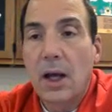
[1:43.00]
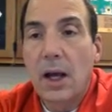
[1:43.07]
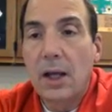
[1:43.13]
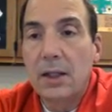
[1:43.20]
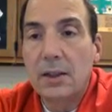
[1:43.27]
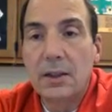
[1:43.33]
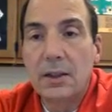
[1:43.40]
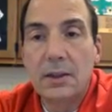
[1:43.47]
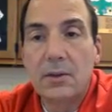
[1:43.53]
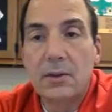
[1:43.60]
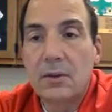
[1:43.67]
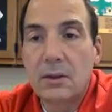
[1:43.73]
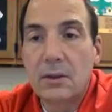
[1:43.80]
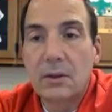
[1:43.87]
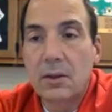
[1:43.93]
it's
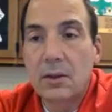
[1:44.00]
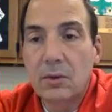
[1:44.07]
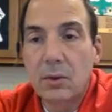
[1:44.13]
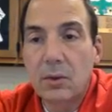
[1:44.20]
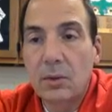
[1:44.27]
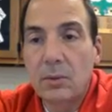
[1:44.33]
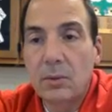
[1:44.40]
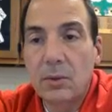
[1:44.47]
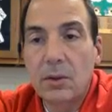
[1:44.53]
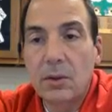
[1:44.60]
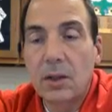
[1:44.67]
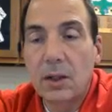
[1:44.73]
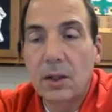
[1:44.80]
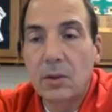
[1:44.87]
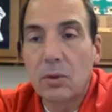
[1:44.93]
the sodium
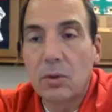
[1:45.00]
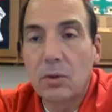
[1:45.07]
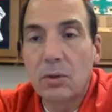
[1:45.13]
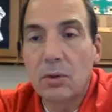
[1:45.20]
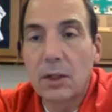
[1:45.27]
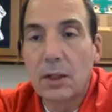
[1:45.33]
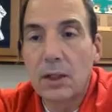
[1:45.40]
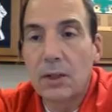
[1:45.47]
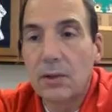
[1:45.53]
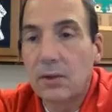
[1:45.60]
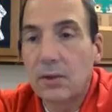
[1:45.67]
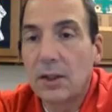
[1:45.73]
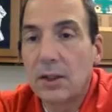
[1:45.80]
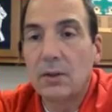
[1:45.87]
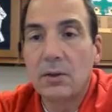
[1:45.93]
and chloride ions are
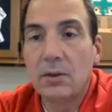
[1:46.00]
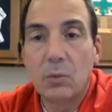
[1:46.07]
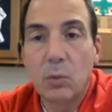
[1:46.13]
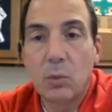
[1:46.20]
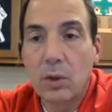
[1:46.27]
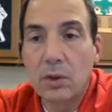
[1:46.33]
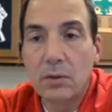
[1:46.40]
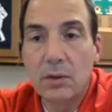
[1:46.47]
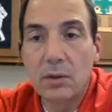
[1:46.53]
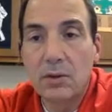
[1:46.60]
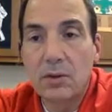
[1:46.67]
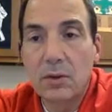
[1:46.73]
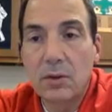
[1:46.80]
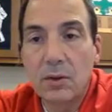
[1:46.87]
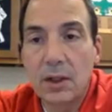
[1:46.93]
there. The water is
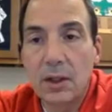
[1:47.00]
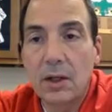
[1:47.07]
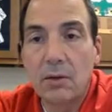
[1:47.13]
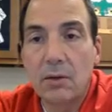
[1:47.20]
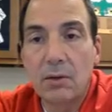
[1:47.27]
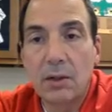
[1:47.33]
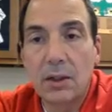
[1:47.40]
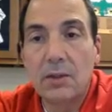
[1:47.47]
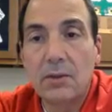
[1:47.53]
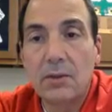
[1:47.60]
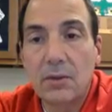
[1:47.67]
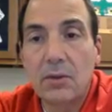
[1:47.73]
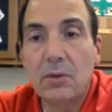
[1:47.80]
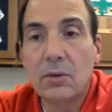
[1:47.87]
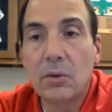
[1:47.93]
still there. It's
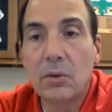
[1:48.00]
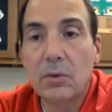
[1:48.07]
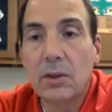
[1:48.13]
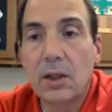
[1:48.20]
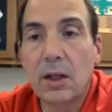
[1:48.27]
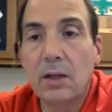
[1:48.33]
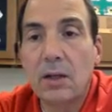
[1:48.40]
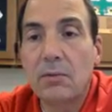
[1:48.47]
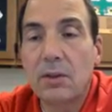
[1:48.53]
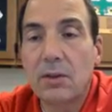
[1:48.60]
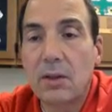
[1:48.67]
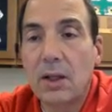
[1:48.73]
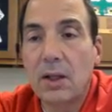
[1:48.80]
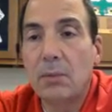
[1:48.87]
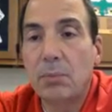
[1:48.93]
still going to have the
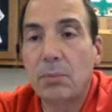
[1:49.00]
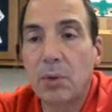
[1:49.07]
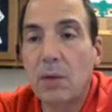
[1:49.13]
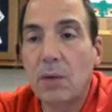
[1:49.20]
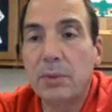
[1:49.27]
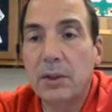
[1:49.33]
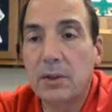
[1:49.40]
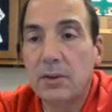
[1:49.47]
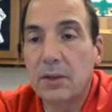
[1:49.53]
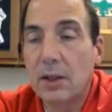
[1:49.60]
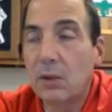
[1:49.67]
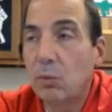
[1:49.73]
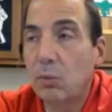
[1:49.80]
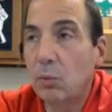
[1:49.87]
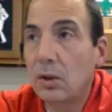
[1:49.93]
same properties that
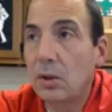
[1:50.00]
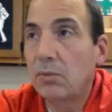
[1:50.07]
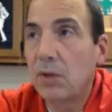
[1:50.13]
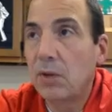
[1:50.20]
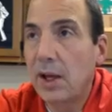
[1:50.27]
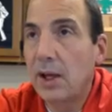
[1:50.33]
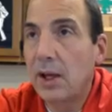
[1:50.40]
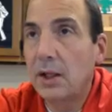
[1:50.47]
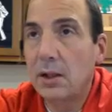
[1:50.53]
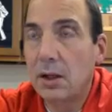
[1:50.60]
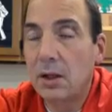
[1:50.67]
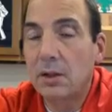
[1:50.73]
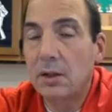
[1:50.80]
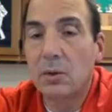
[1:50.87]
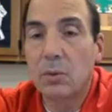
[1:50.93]
it would have had
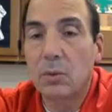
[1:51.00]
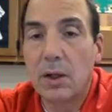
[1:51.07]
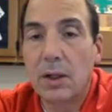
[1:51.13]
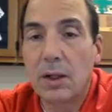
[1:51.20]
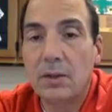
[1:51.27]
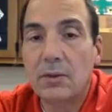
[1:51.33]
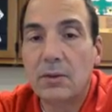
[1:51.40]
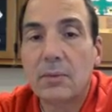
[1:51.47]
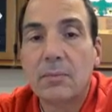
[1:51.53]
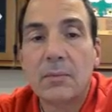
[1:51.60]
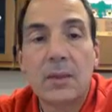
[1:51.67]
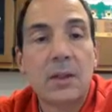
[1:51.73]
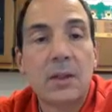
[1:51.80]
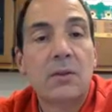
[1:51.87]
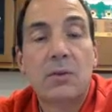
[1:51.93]
otherwise.
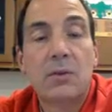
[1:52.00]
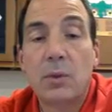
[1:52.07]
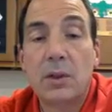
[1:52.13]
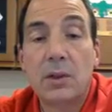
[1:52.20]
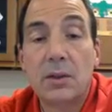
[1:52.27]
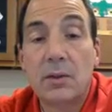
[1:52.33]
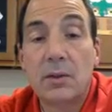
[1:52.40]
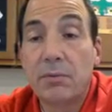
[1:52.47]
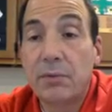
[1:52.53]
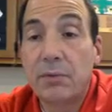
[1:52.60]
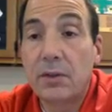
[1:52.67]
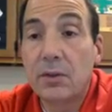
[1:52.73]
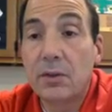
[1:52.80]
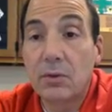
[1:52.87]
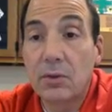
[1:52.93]
So it is a
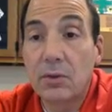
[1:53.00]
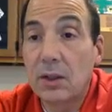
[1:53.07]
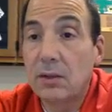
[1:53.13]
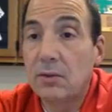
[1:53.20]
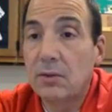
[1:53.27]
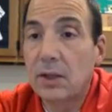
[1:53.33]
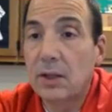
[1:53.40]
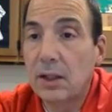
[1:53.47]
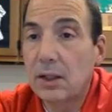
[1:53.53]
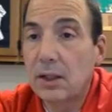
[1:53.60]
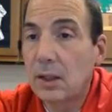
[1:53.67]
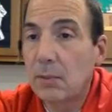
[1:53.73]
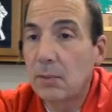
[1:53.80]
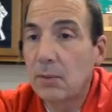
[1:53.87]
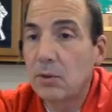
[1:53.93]
physical change, not a
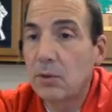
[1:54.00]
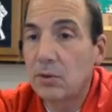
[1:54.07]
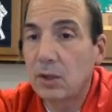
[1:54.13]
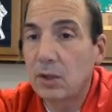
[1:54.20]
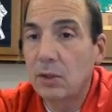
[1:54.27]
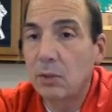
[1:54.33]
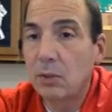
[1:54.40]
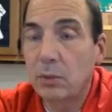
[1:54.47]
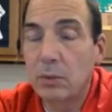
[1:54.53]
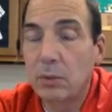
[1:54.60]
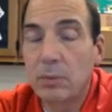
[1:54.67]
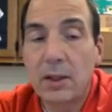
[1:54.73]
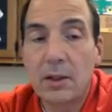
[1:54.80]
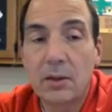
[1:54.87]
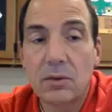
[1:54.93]
chemical change when we
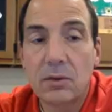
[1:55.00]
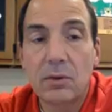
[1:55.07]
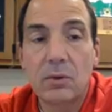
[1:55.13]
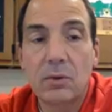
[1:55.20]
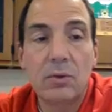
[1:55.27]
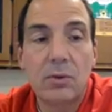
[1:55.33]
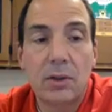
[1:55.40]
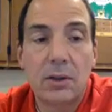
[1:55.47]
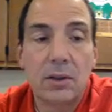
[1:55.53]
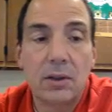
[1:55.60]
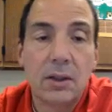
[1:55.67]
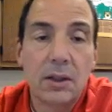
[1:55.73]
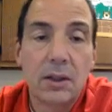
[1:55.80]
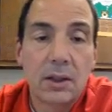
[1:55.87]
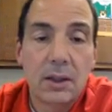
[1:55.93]
make a solution.
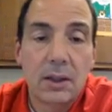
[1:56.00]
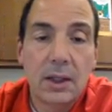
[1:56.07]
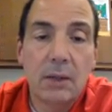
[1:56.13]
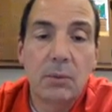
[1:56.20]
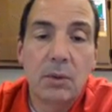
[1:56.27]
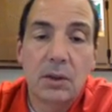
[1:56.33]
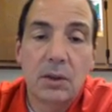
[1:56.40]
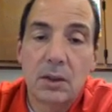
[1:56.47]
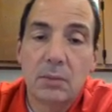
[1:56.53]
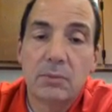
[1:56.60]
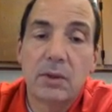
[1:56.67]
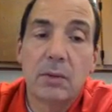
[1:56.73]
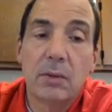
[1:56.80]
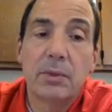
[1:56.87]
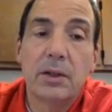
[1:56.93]
That one comes
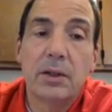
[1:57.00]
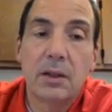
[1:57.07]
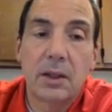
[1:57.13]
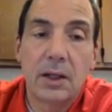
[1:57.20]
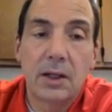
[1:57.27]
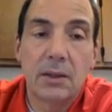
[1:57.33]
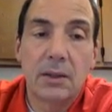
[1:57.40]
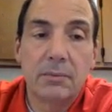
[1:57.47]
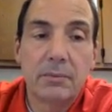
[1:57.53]
up a lot.